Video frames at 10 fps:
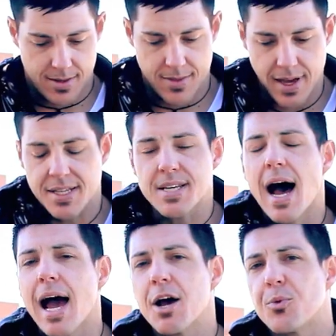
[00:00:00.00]
They
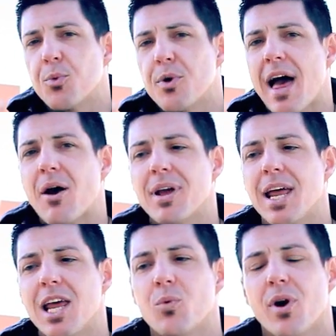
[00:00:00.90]
die without
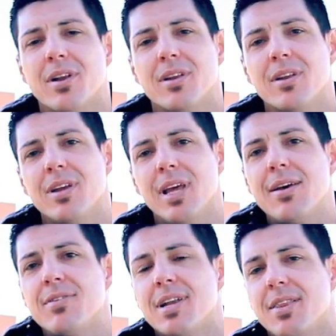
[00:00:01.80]
anyone
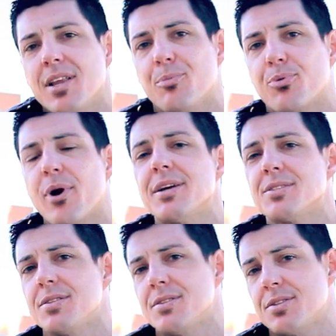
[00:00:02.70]
even in their
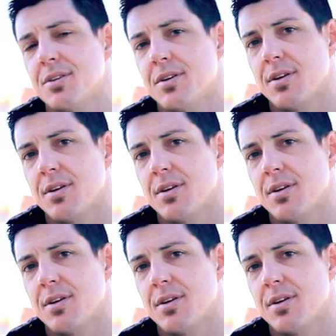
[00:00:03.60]
presence.